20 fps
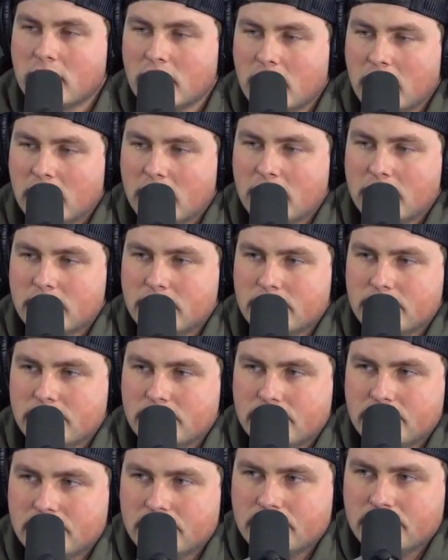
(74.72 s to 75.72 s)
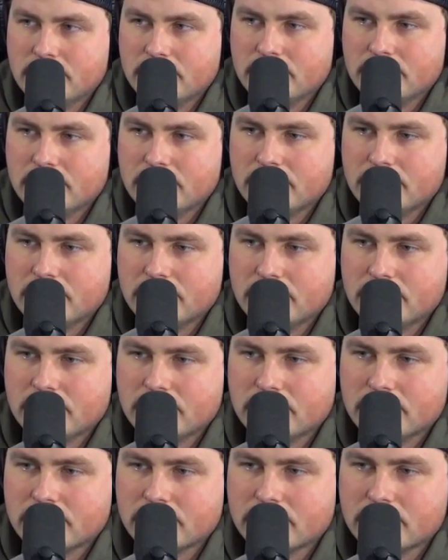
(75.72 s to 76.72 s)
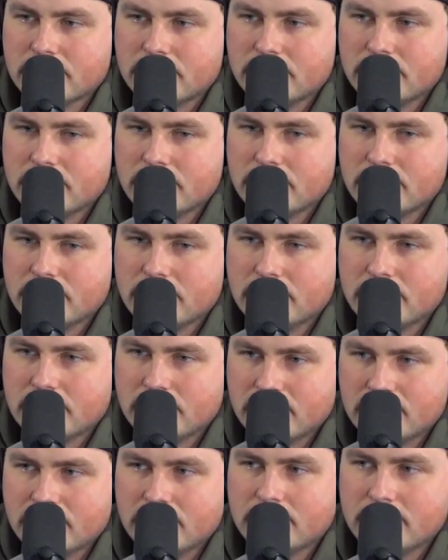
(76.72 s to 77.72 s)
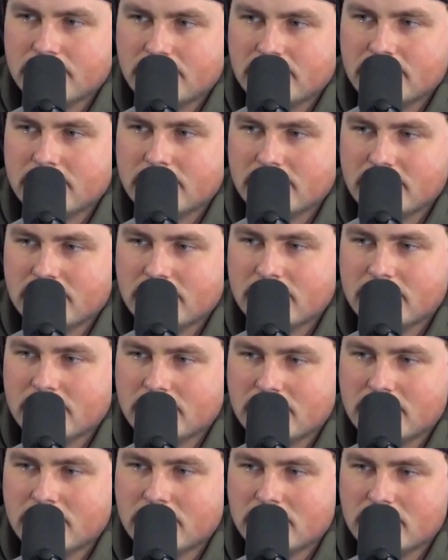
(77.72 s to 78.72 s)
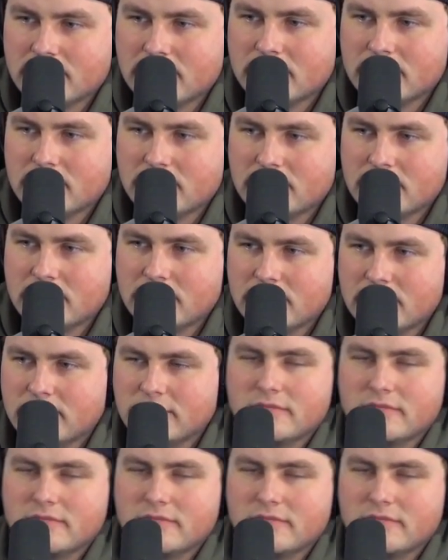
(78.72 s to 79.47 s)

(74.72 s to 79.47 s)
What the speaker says: [no speech]